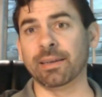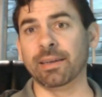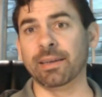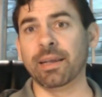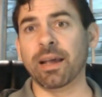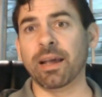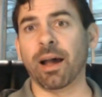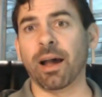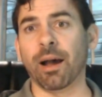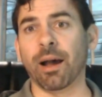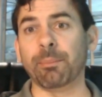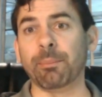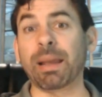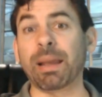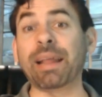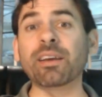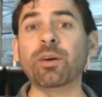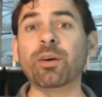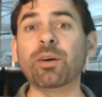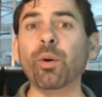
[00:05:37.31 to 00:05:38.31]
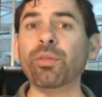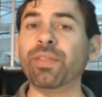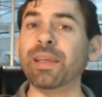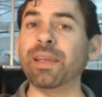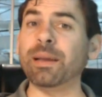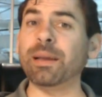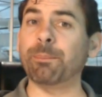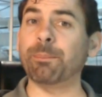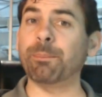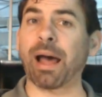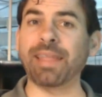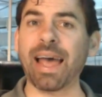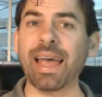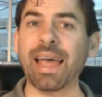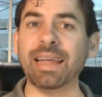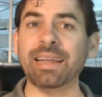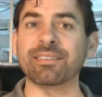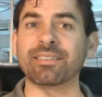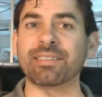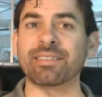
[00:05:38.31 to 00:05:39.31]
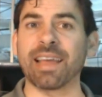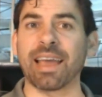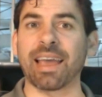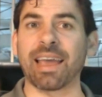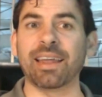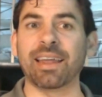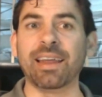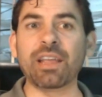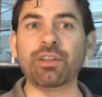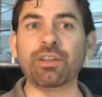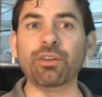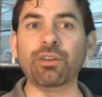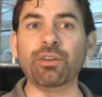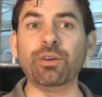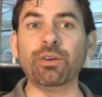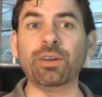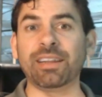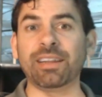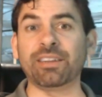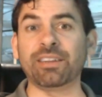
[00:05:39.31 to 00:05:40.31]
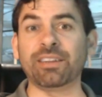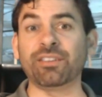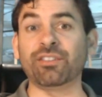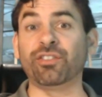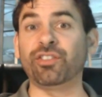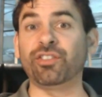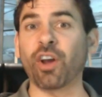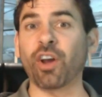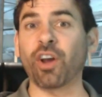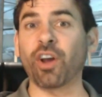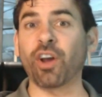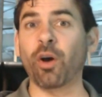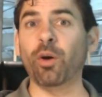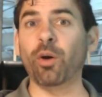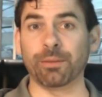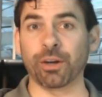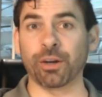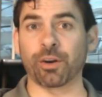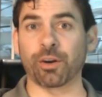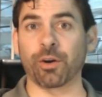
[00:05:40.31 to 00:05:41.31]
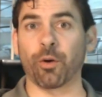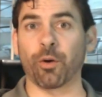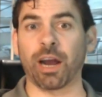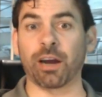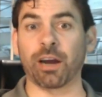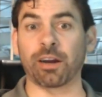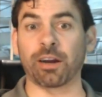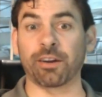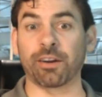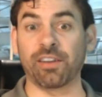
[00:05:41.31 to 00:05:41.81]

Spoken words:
And the cool thing about that is that you can then show them your choreography.